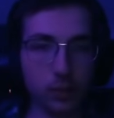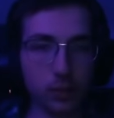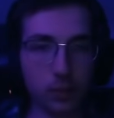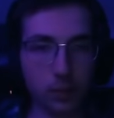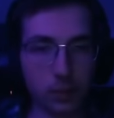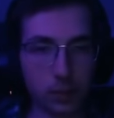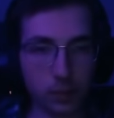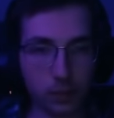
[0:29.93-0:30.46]

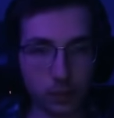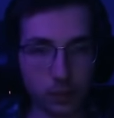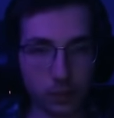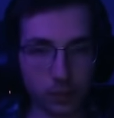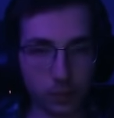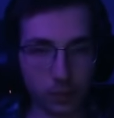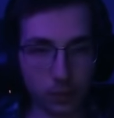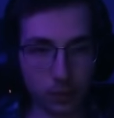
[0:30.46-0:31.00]

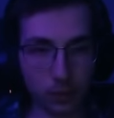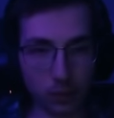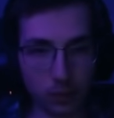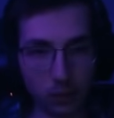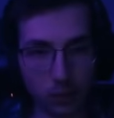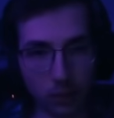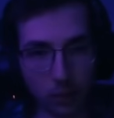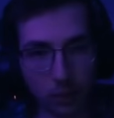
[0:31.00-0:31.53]

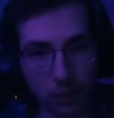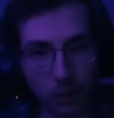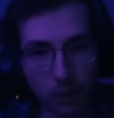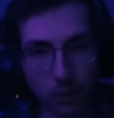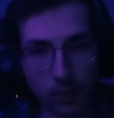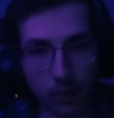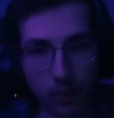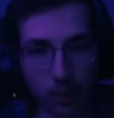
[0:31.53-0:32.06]
No one is speaking in this clip.